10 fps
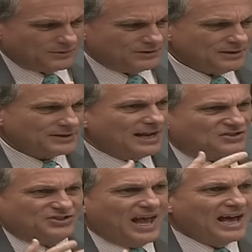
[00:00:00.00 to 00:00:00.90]
She's got
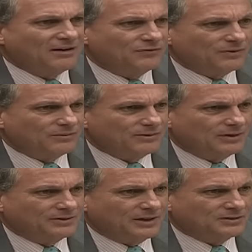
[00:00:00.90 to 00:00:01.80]
staff
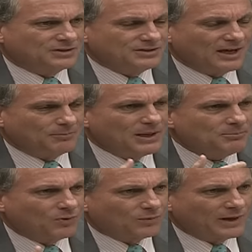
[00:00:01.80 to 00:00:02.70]
and, and she's got
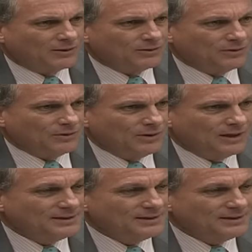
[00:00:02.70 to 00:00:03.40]
people around her.